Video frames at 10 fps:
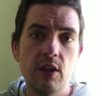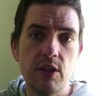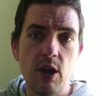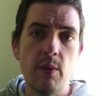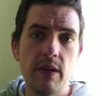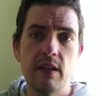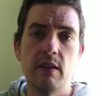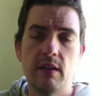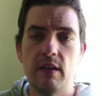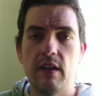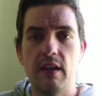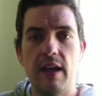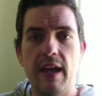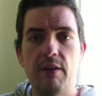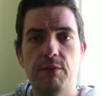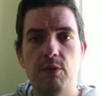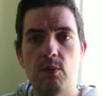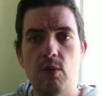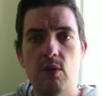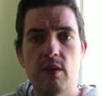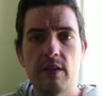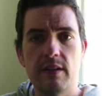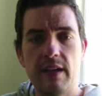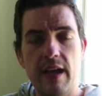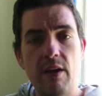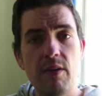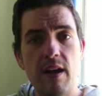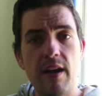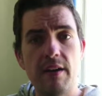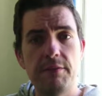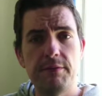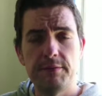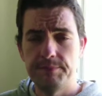going out for a walk, hour and a half,